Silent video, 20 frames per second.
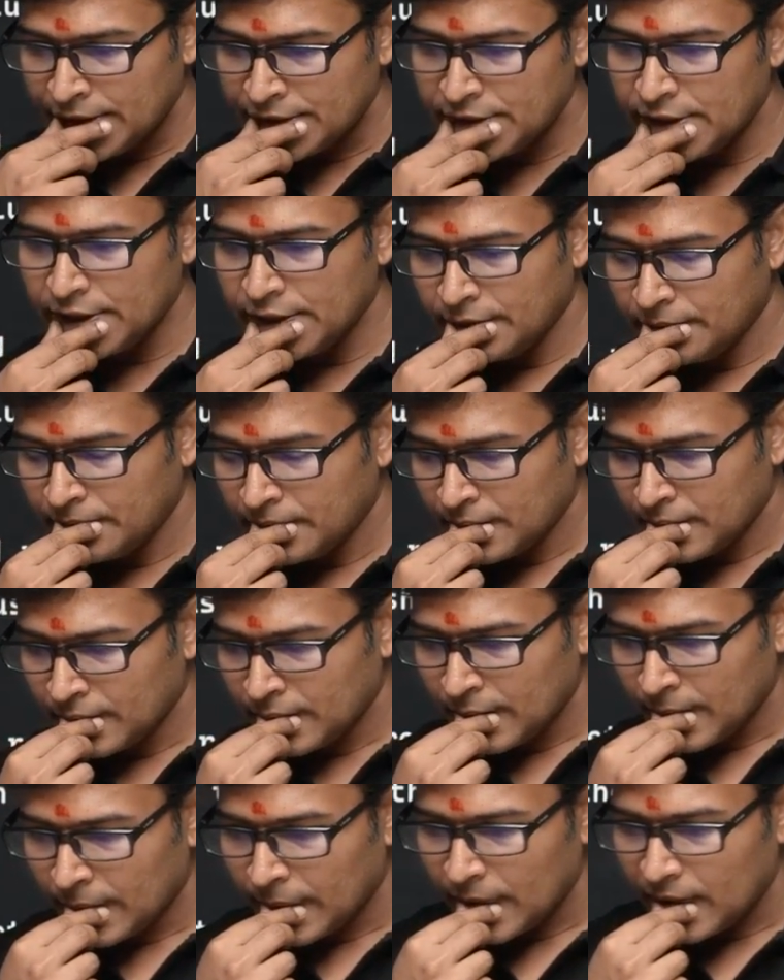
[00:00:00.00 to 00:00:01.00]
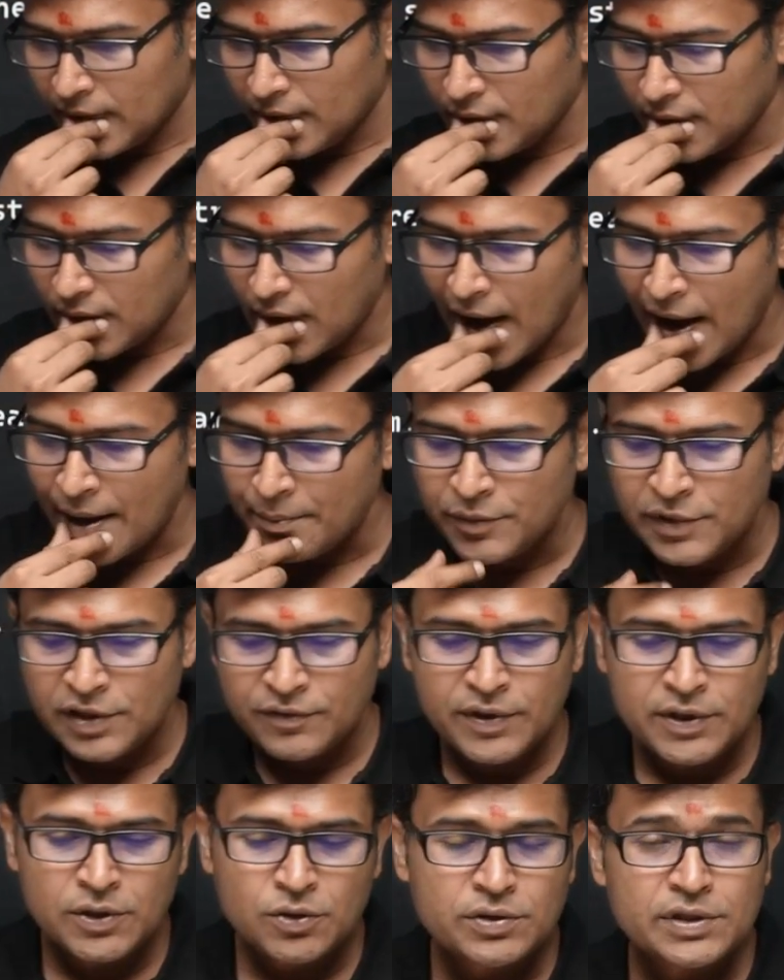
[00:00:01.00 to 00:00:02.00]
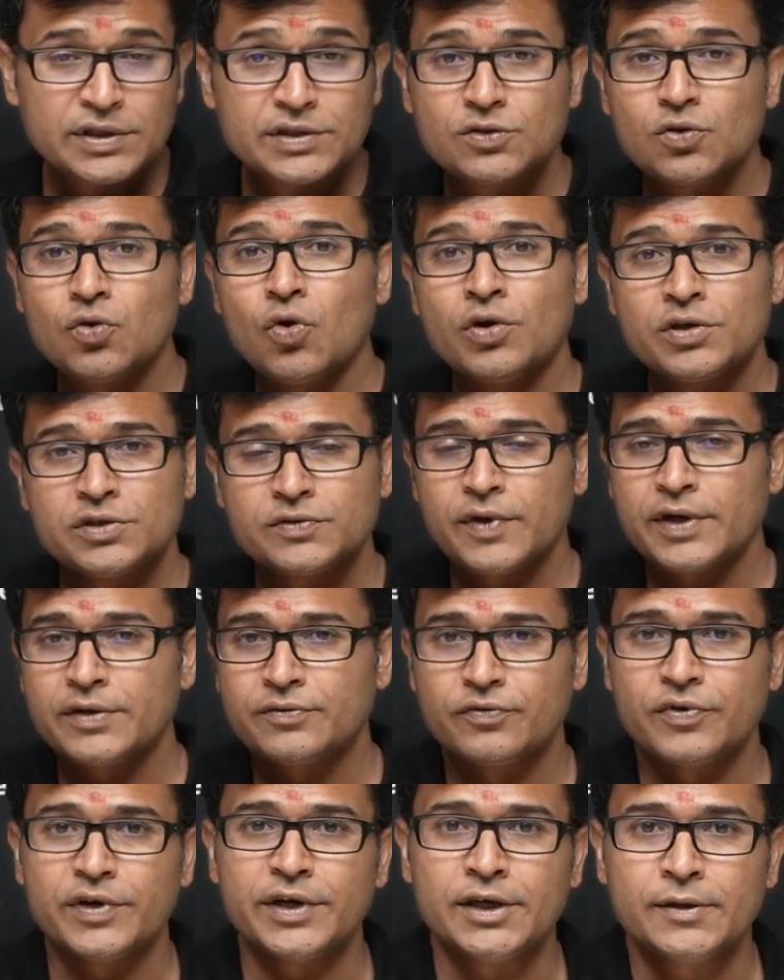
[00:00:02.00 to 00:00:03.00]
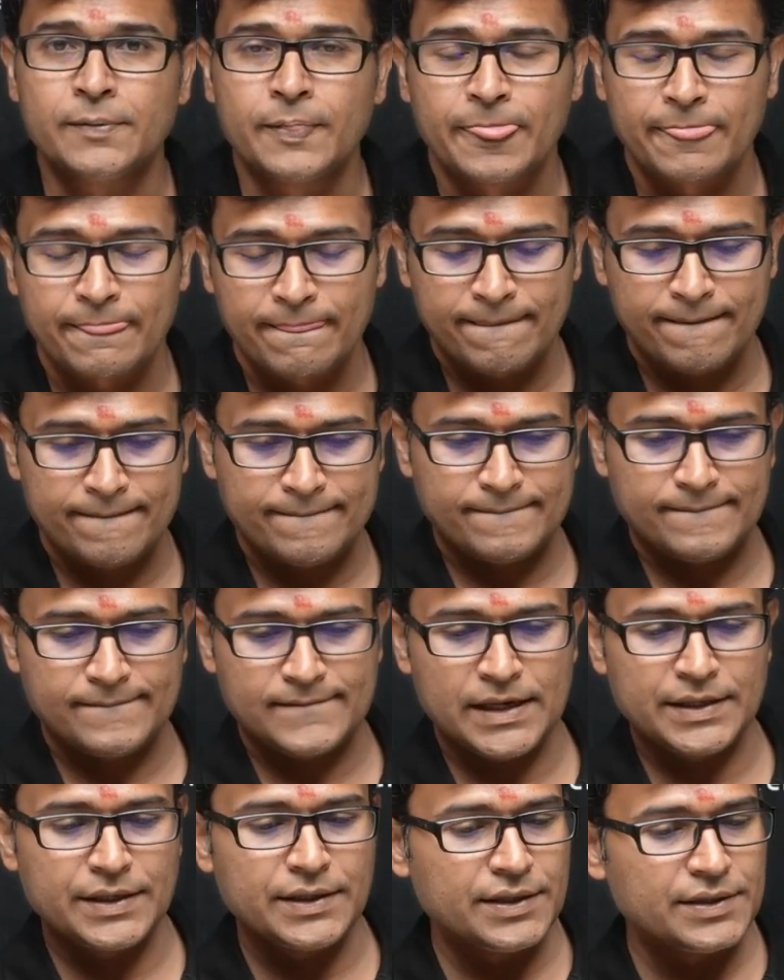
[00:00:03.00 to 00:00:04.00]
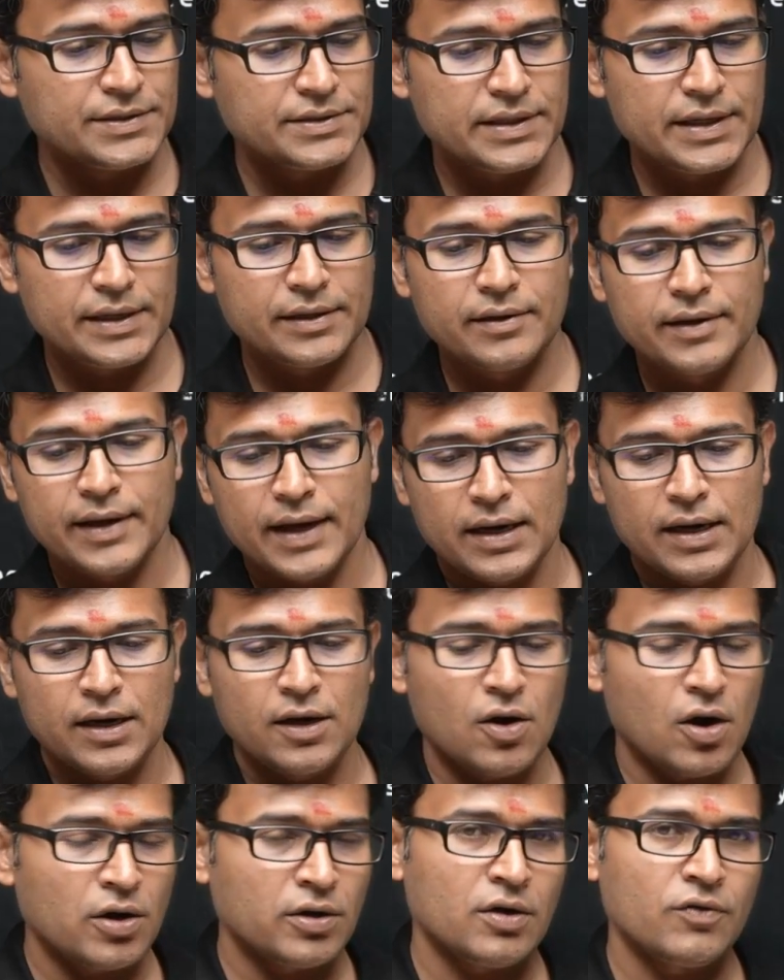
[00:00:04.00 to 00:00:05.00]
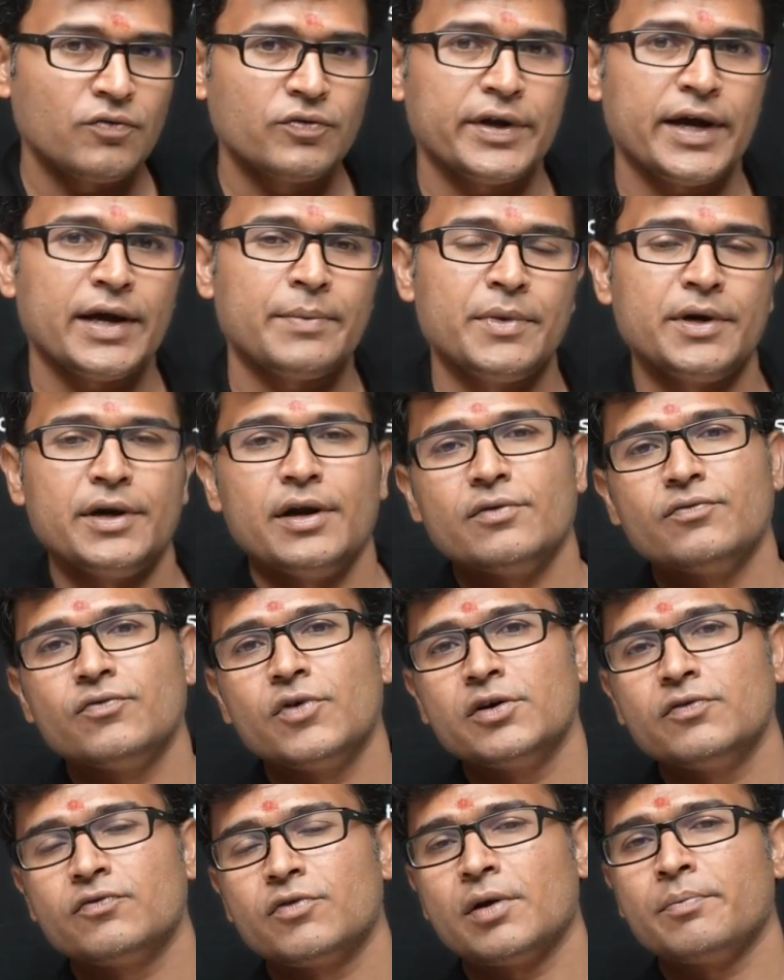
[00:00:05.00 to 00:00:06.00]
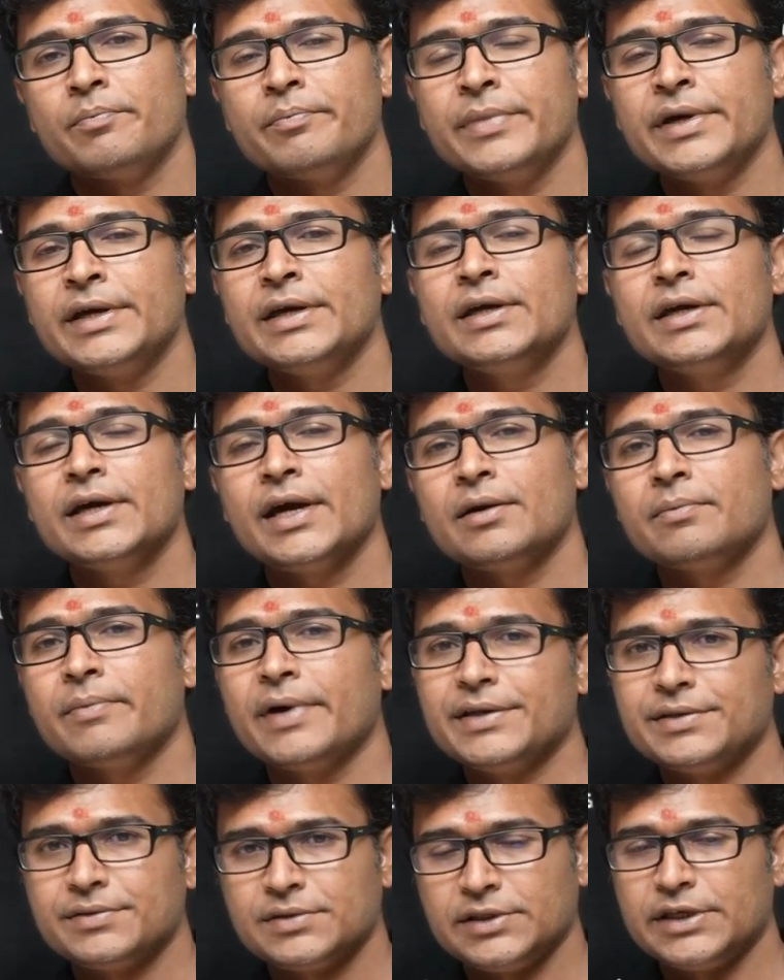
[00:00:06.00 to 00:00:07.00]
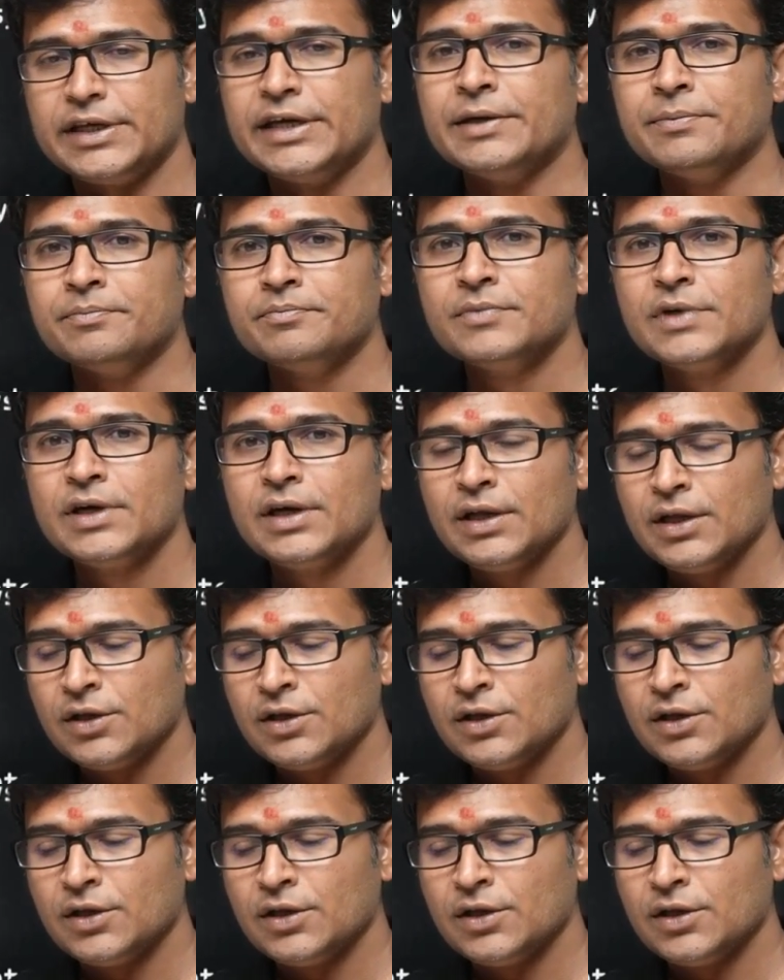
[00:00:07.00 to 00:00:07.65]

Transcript: see I'm giving you this course for free and it is taking hell a lot of time and effort from me and my team.